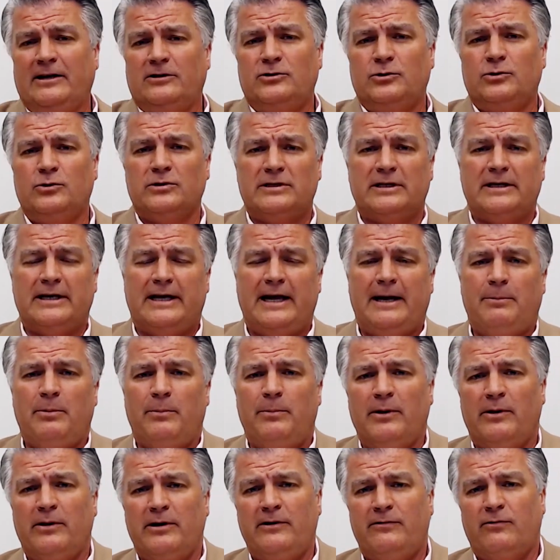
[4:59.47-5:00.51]
tools and
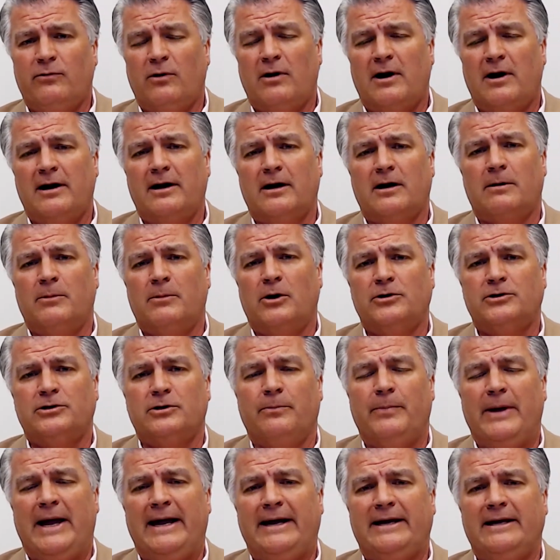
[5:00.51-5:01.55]
capability for on a commercial
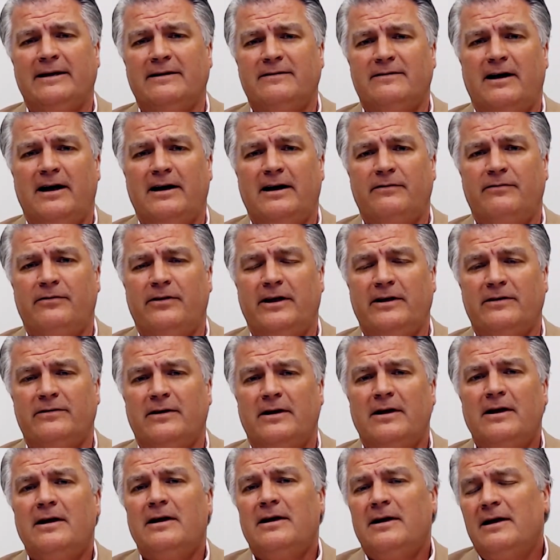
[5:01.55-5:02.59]
banking side of things.
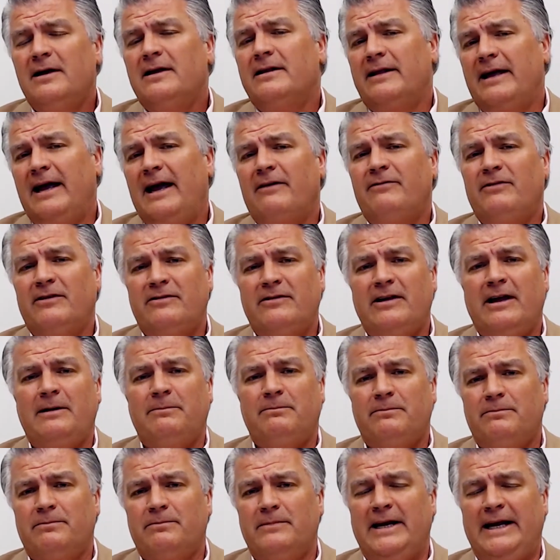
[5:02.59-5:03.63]
They have the
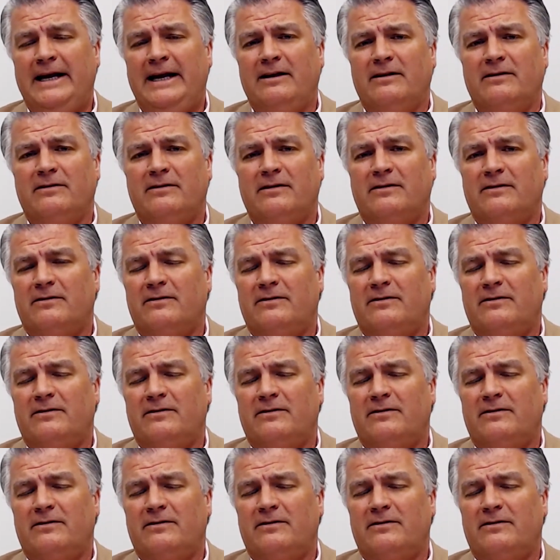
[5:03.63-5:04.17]
same needs. It's the